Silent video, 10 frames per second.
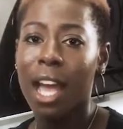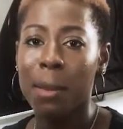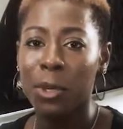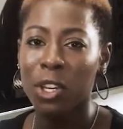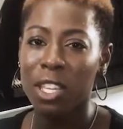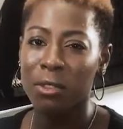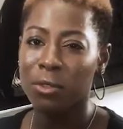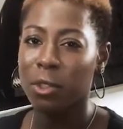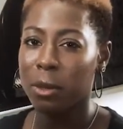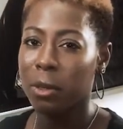I'm cooking
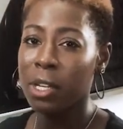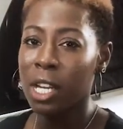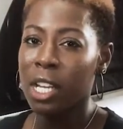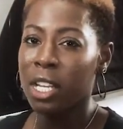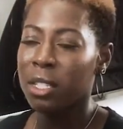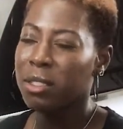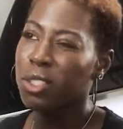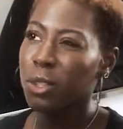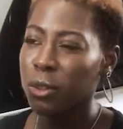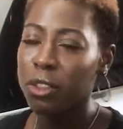for
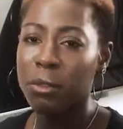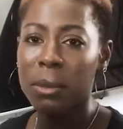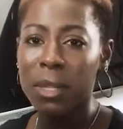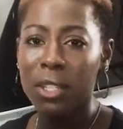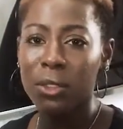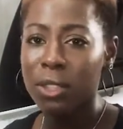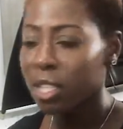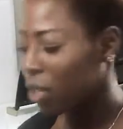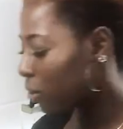2-3 meals,